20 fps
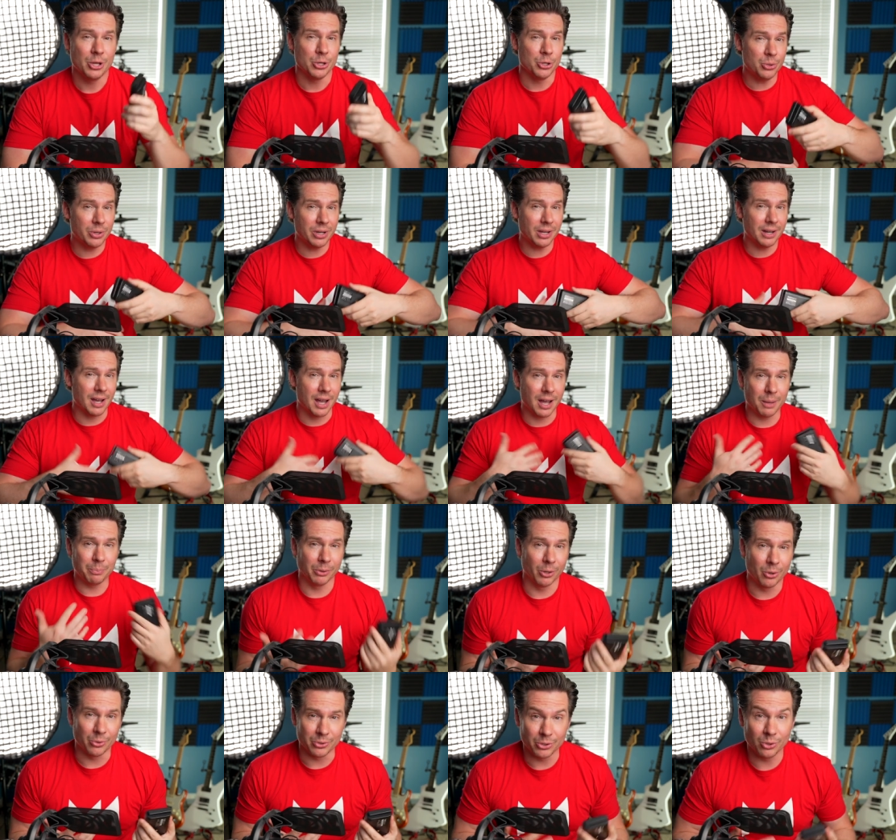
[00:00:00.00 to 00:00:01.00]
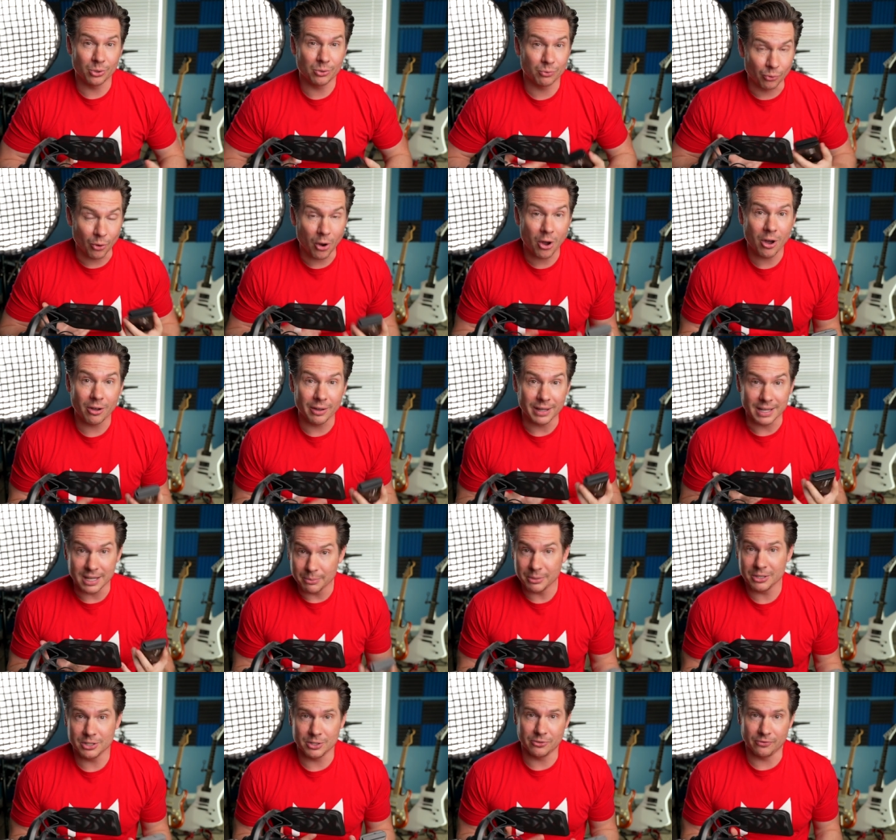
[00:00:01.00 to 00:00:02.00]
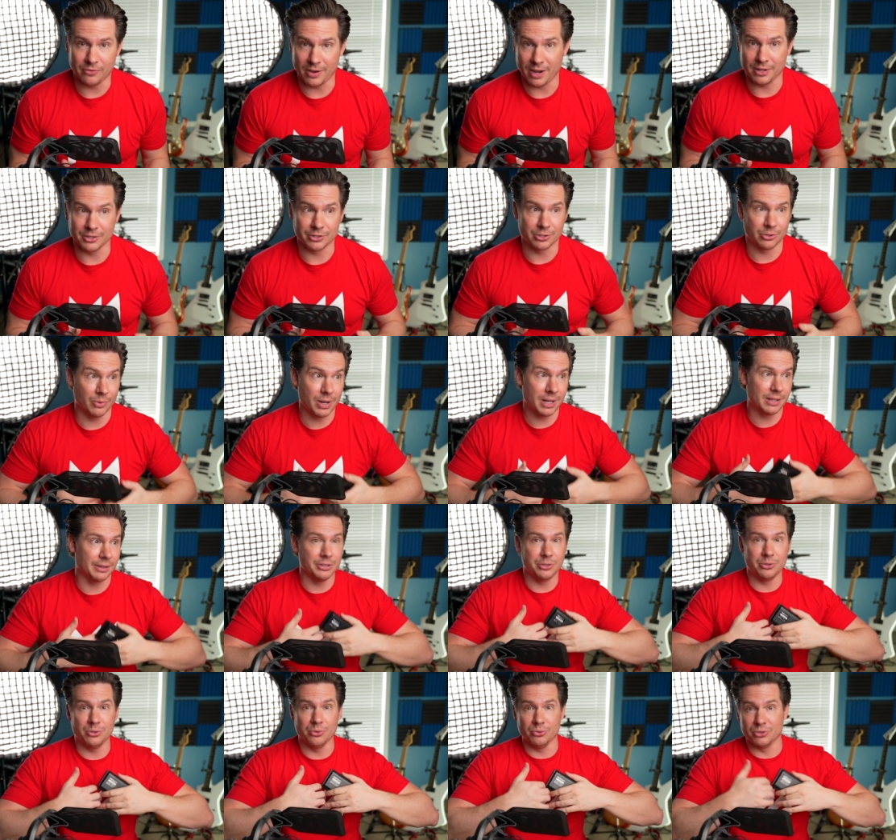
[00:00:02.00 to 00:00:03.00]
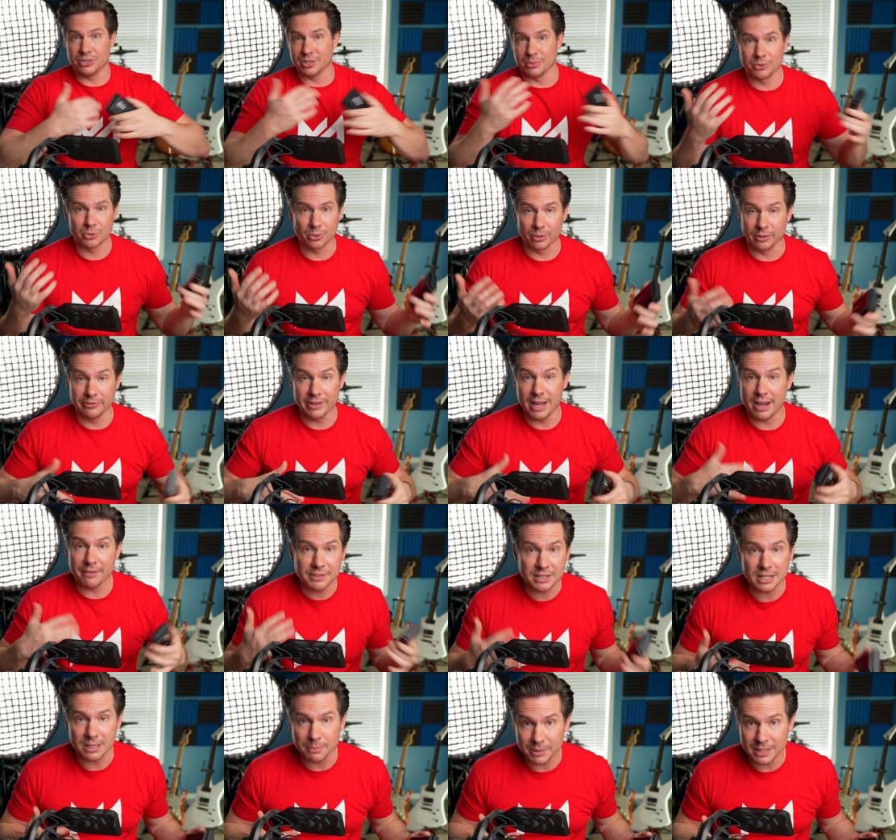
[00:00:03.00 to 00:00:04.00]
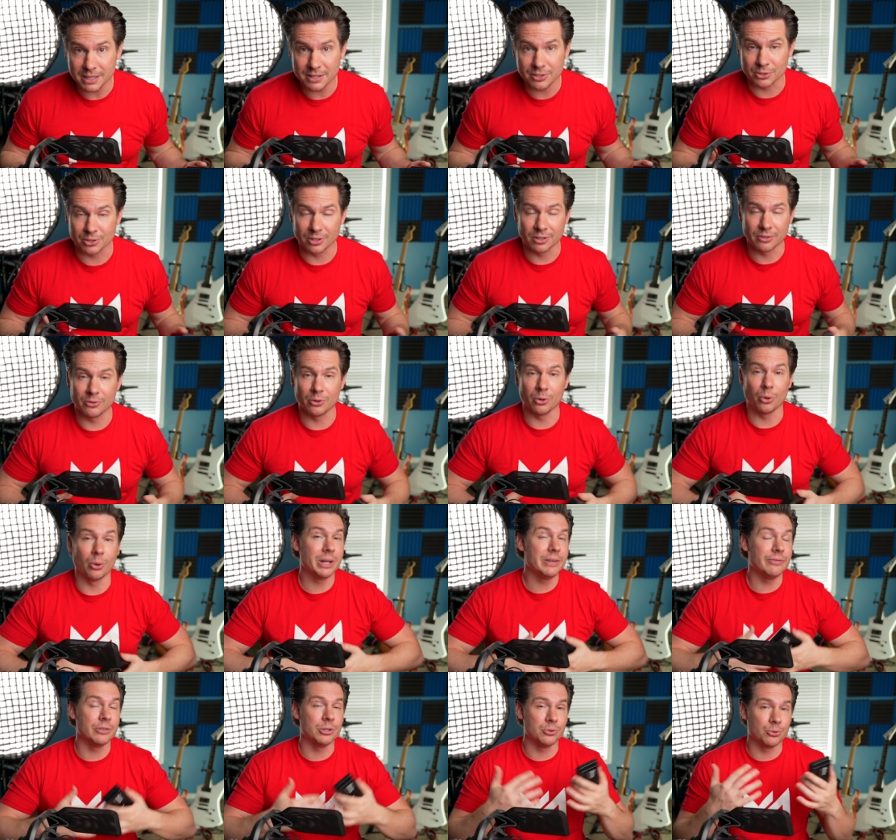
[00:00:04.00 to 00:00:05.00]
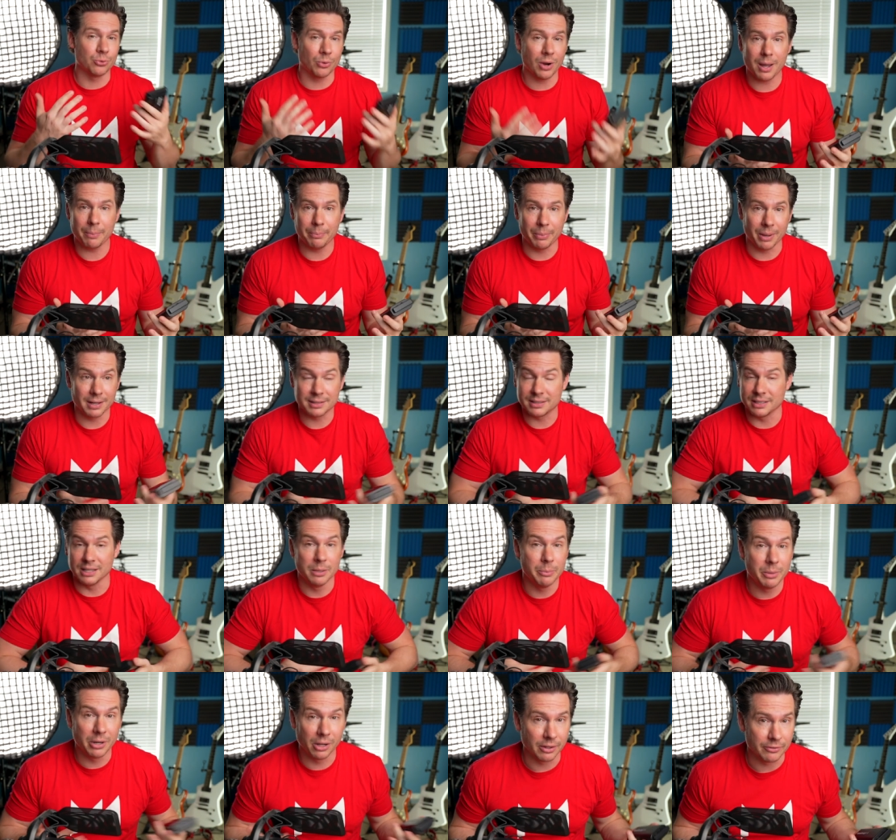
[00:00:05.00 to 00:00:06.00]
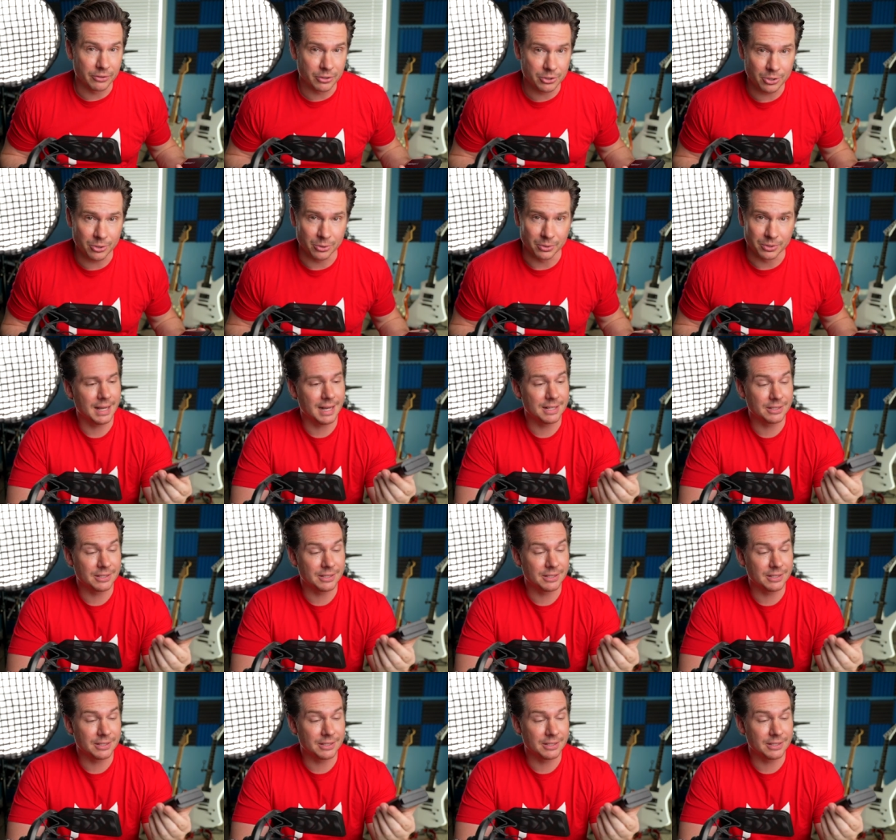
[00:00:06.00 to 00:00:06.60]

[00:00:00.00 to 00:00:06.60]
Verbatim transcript: you can upload your raw image files directly to some sort of FTP server or even Dropbox in the middle of a shoot.